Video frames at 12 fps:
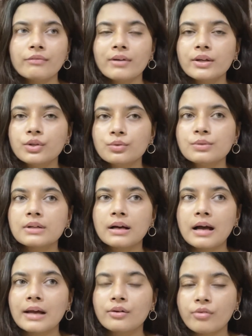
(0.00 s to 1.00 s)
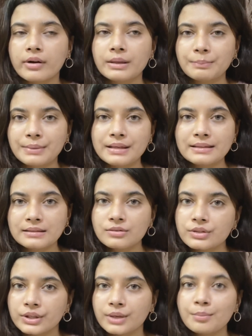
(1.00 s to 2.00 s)
So if I use a hyaluronic
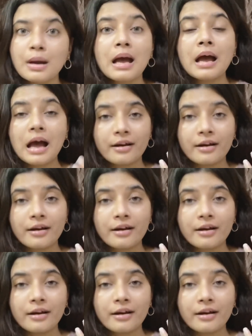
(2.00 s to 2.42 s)
based serum,